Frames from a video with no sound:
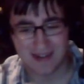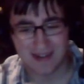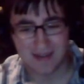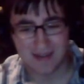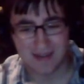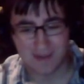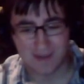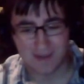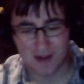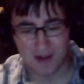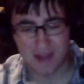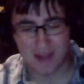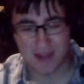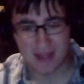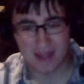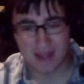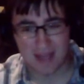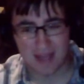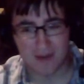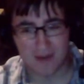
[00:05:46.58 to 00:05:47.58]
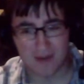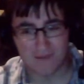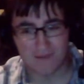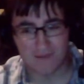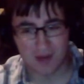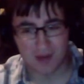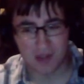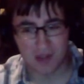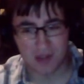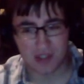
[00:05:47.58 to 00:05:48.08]
But no, then came my
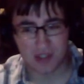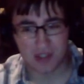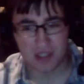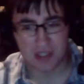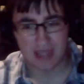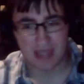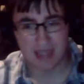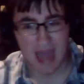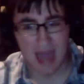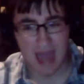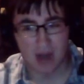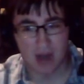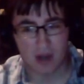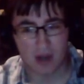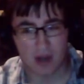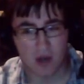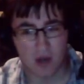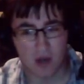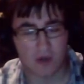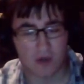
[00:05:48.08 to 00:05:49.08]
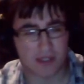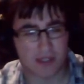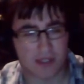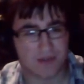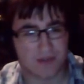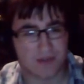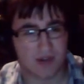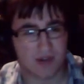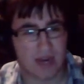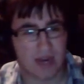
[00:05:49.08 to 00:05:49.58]
first just out of nowhere
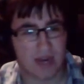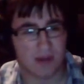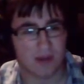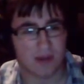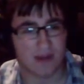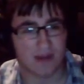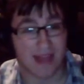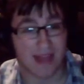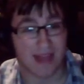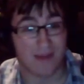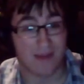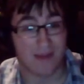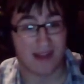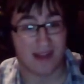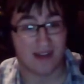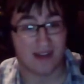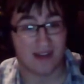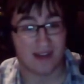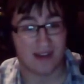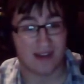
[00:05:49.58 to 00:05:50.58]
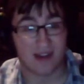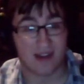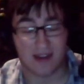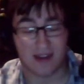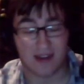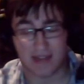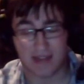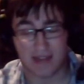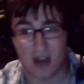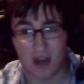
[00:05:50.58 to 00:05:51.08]
subscriber, and that meant a
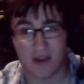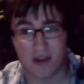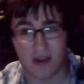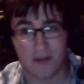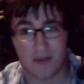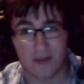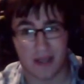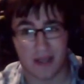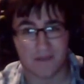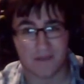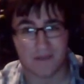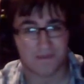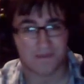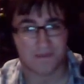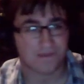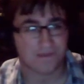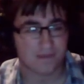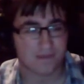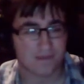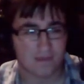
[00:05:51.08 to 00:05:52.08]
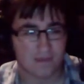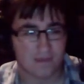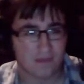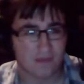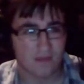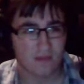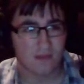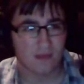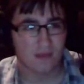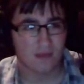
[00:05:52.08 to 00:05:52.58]
ton to me.
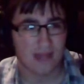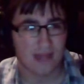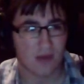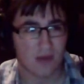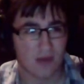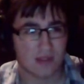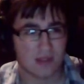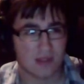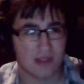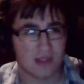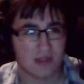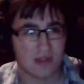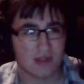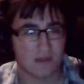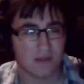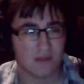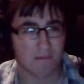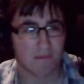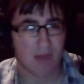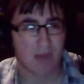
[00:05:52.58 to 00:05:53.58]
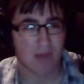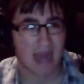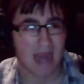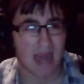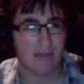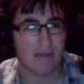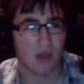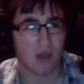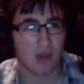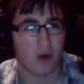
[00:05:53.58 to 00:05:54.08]
That was
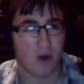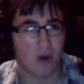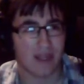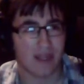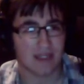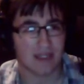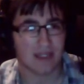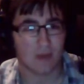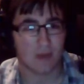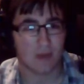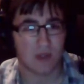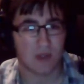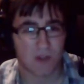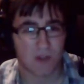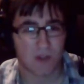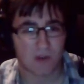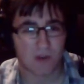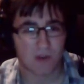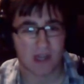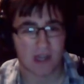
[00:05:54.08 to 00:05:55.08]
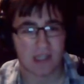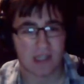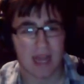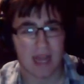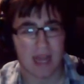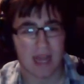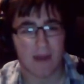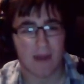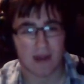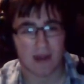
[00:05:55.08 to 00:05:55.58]
mind blowing. Someone took their
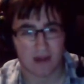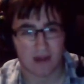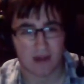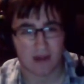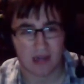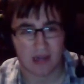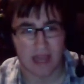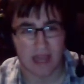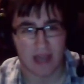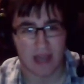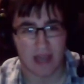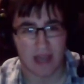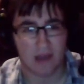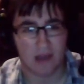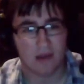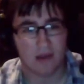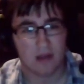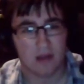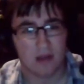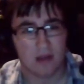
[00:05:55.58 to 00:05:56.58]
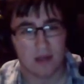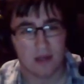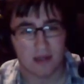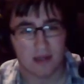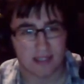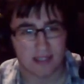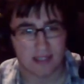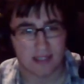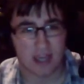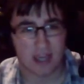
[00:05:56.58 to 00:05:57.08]
time out of their day
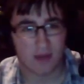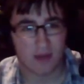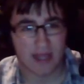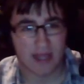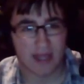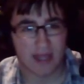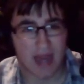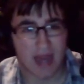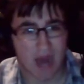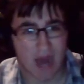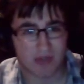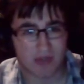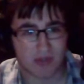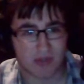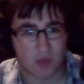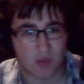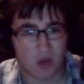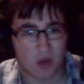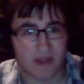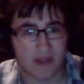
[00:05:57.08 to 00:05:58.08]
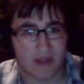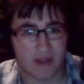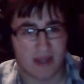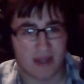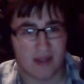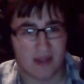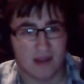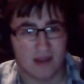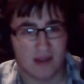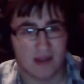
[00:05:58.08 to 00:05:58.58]
to tell me that I was worth it,
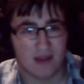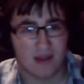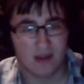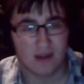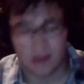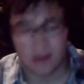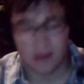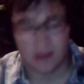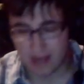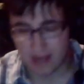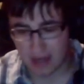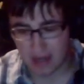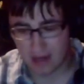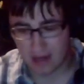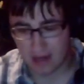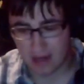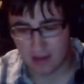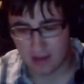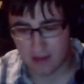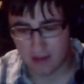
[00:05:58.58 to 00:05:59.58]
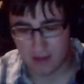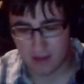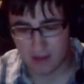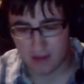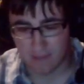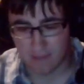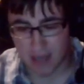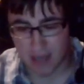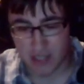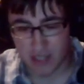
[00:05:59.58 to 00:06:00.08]
that
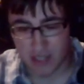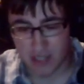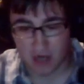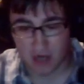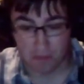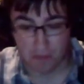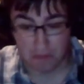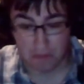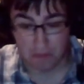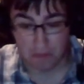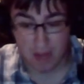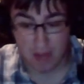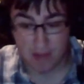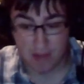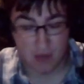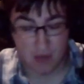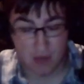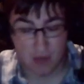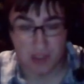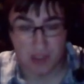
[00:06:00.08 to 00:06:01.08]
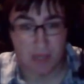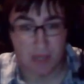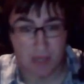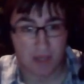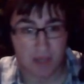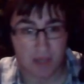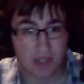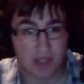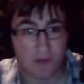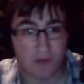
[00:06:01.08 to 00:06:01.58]
my channel, maybe there was
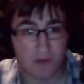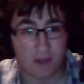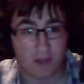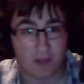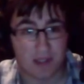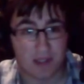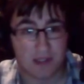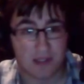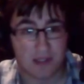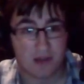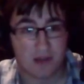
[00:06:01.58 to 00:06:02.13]
something to this.